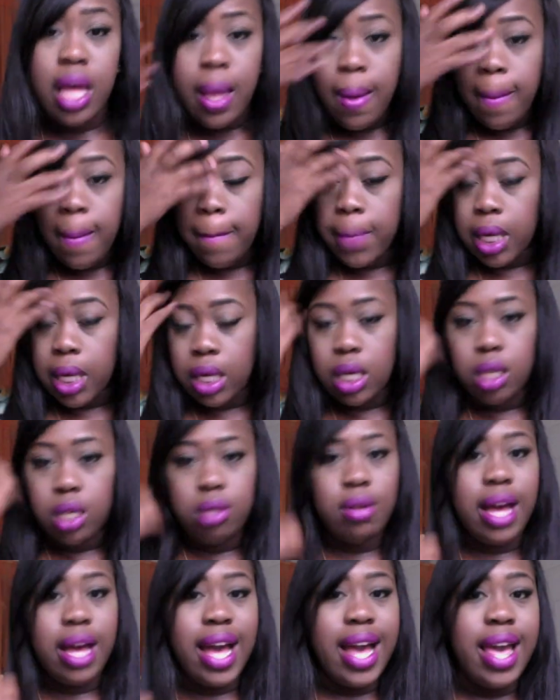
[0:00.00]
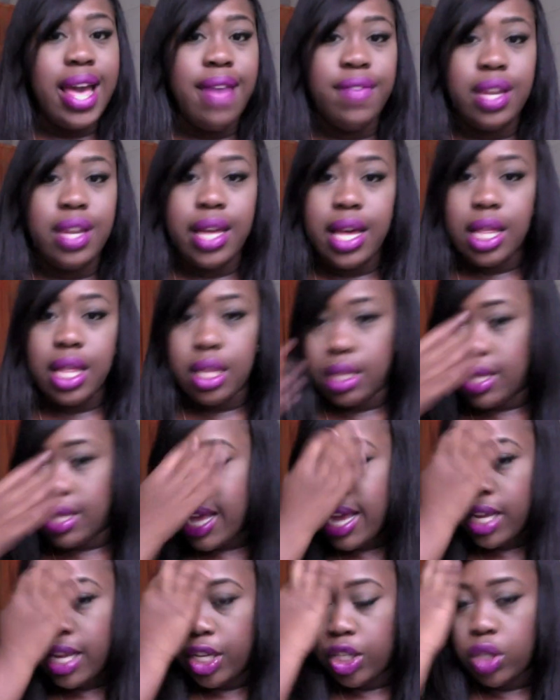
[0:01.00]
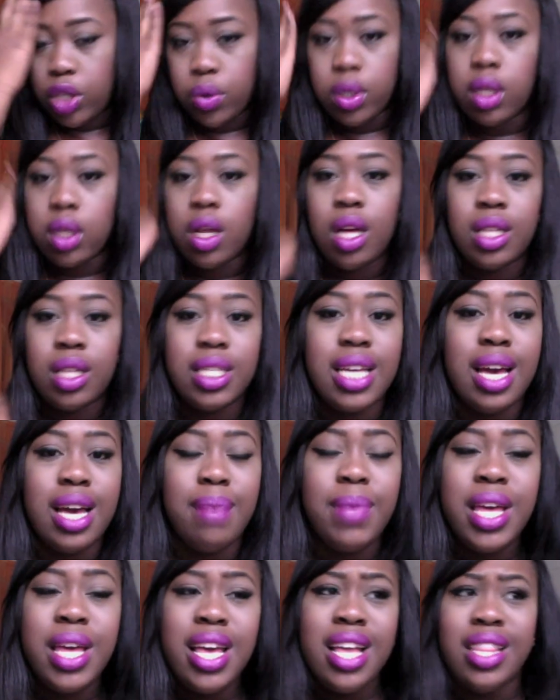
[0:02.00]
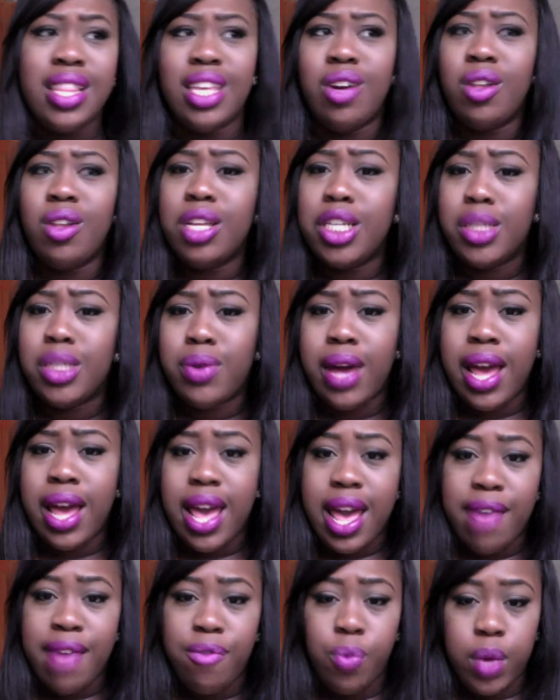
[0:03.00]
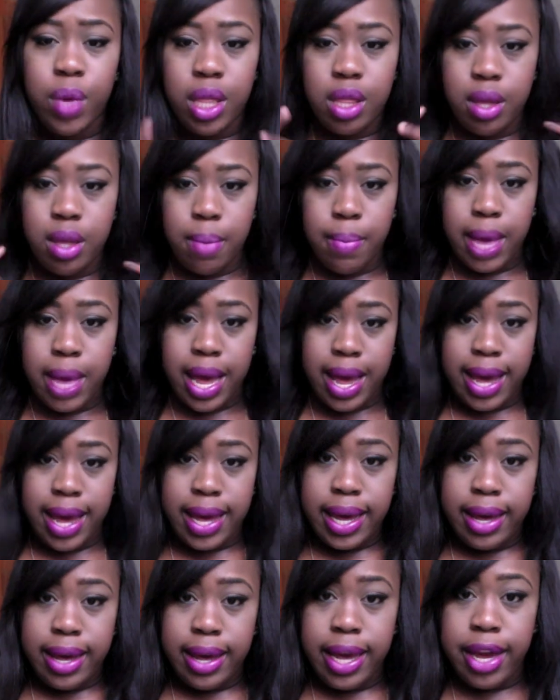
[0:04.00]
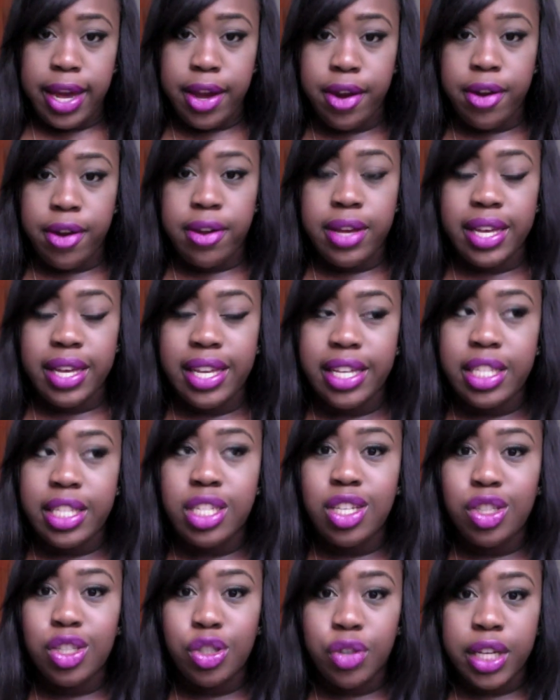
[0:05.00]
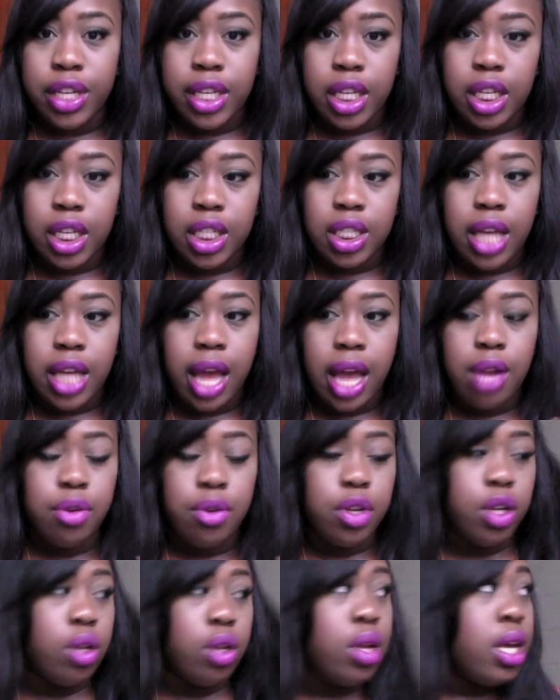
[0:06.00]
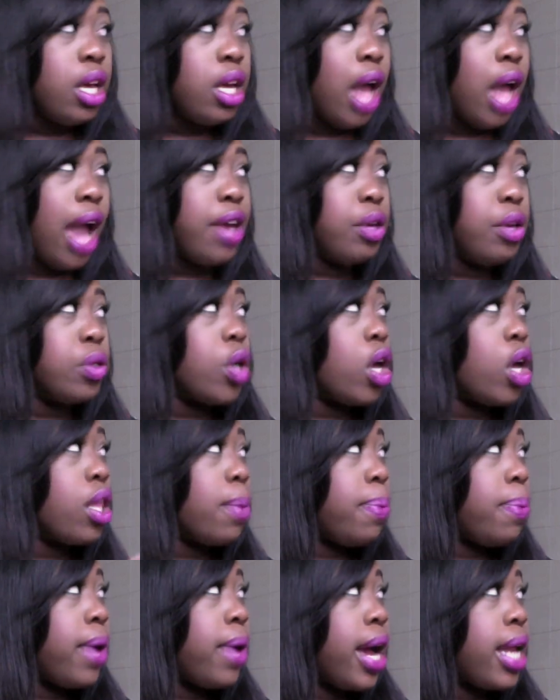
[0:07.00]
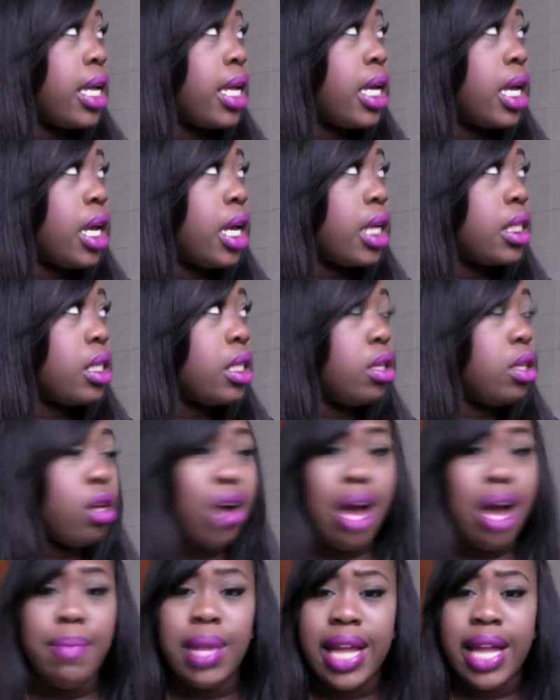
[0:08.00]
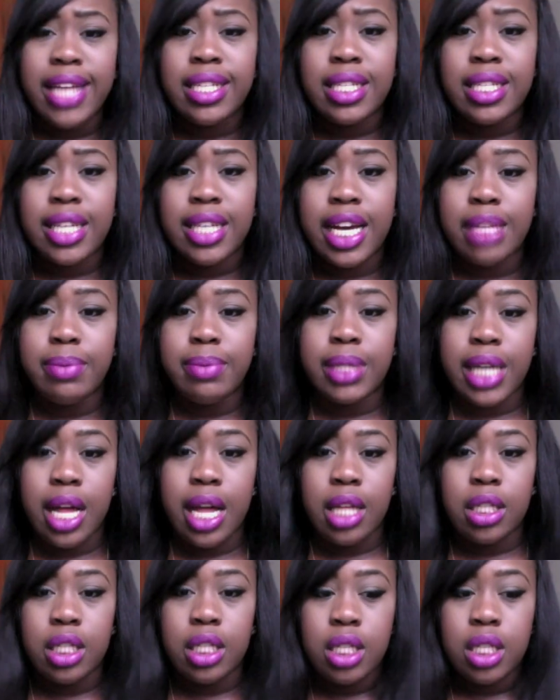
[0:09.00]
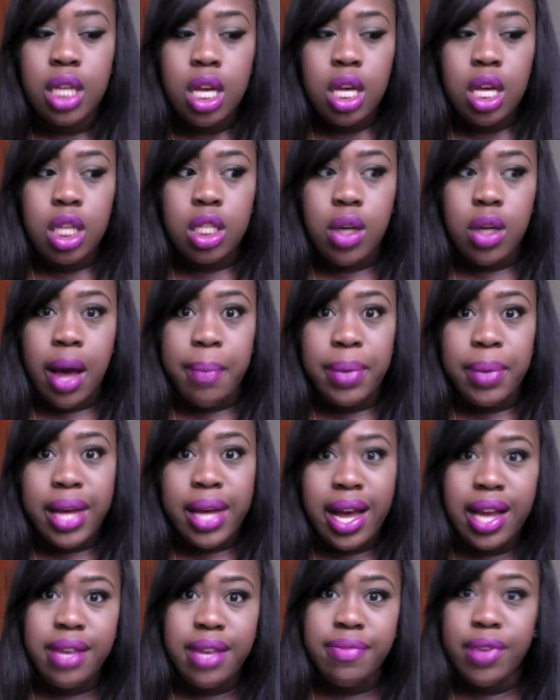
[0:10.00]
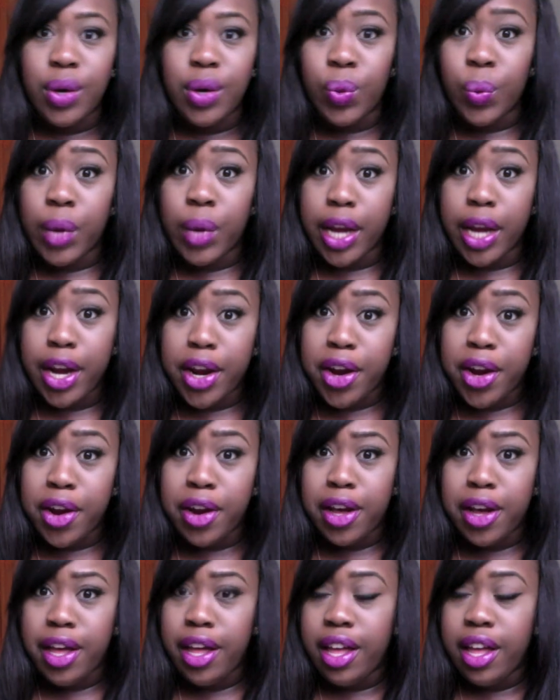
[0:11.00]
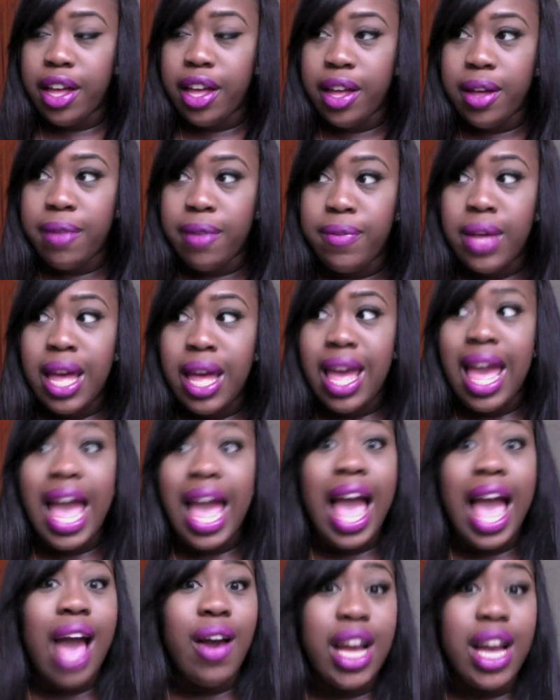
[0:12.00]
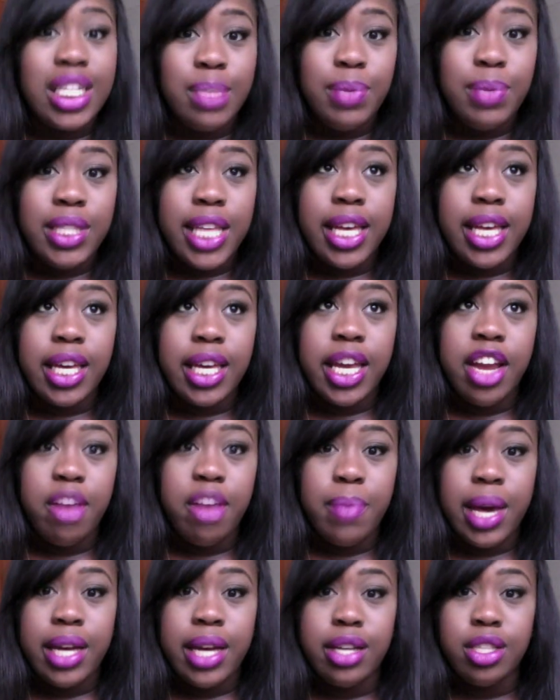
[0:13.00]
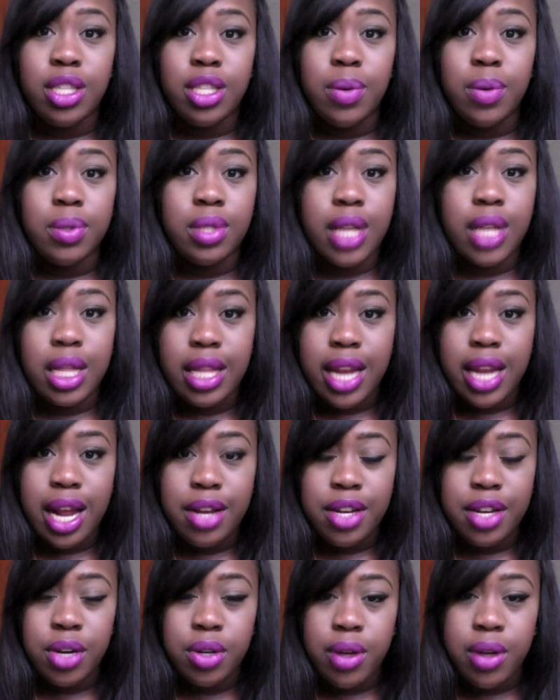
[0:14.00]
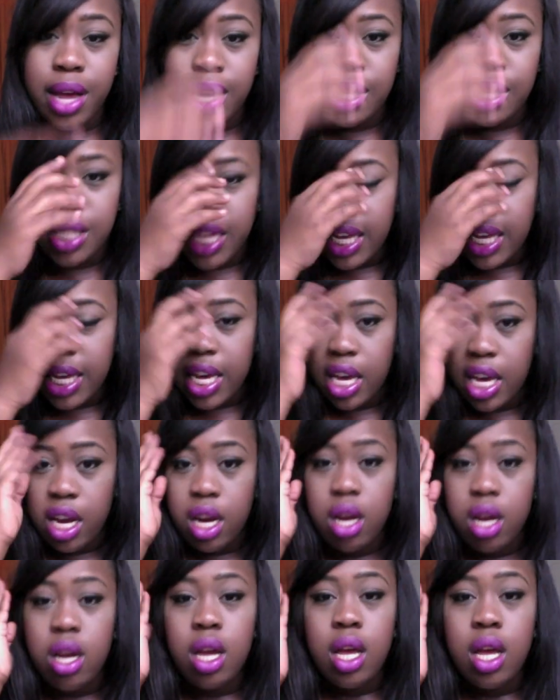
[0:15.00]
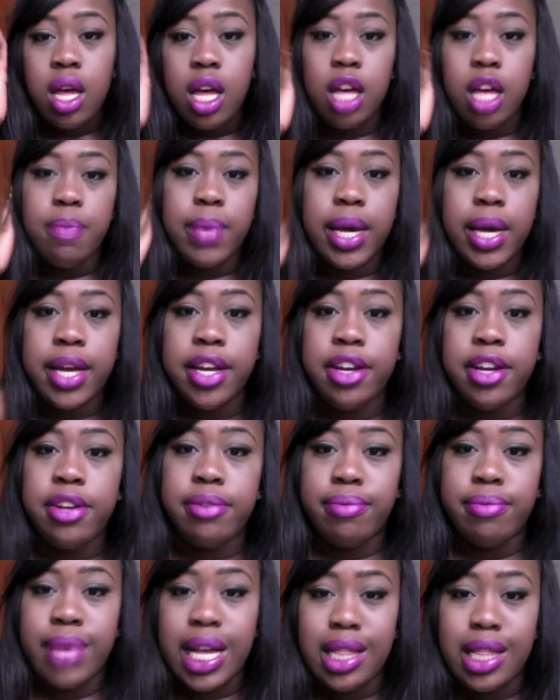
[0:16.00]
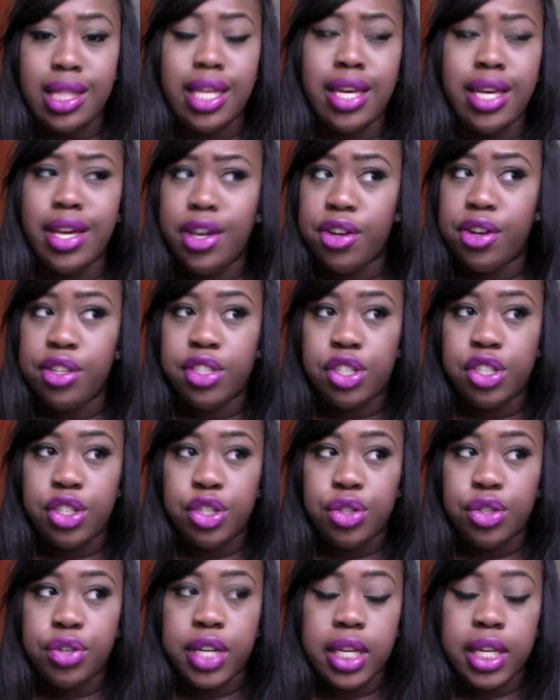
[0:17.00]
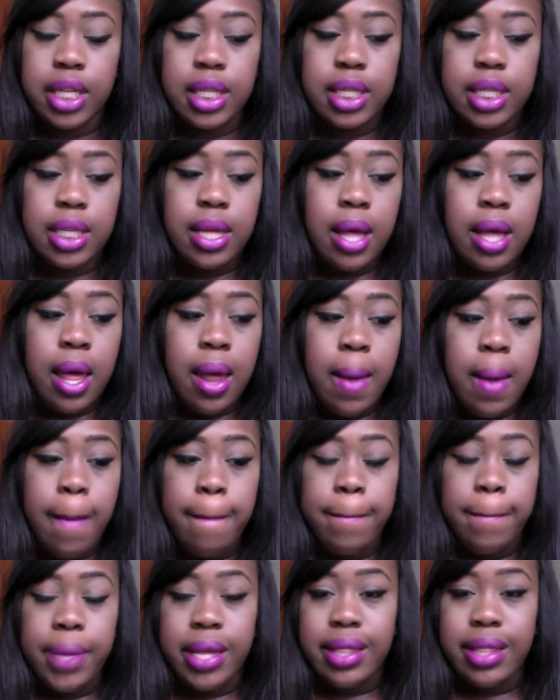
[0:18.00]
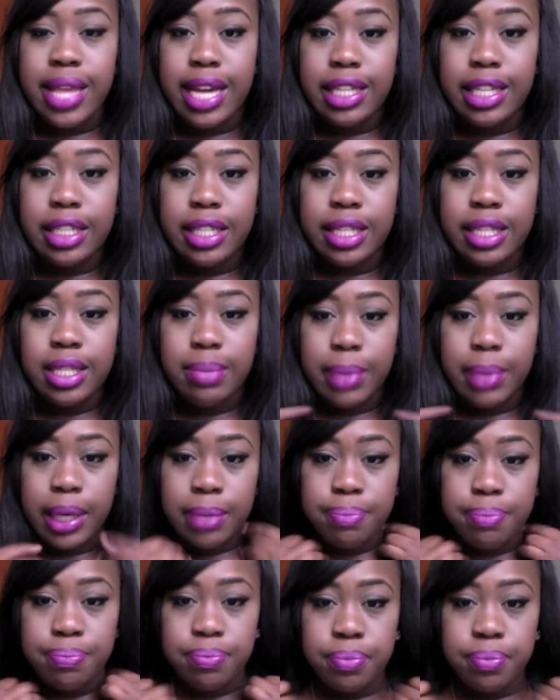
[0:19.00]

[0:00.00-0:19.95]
but I haven't had that issue in a long time. The only issue I have with my hair is shrinkage. I don't know. I use all the products. You know, I'm a licensed cosmetologist, so I'm kind of aware of how I should be taking care of my hair. So it's not that I don't know how to take care of my hair. I think hair just shrinks. But that's just me.